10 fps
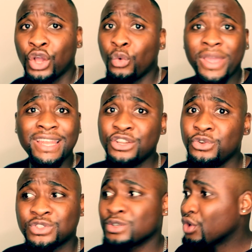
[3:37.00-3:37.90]
we need
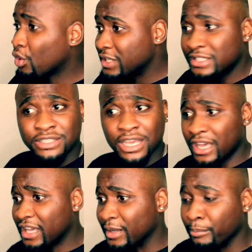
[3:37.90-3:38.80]
you
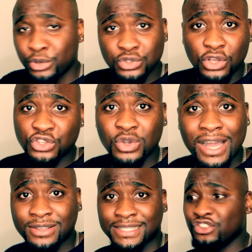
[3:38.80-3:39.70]
to bulldoze your
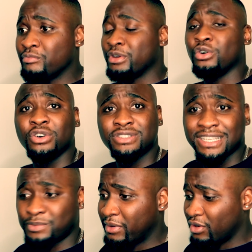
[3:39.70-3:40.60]
house that you built
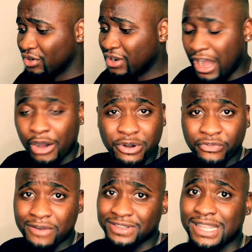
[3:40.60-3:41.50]
on our
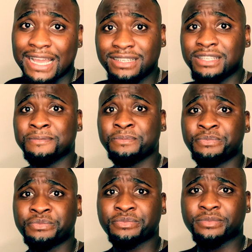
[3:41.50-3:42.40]
father's land
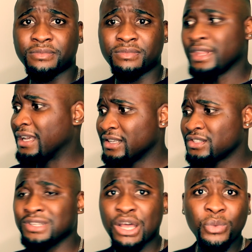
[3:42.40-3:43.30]

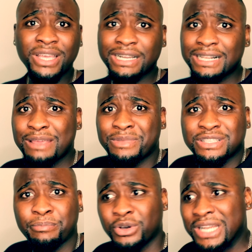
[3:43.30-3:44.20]
so that we can claim it
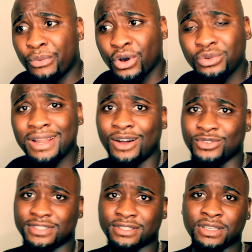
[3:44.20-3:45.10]
to build our own
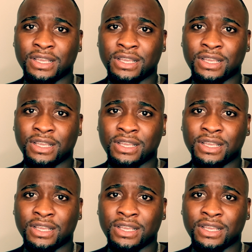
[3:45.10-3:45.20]
house.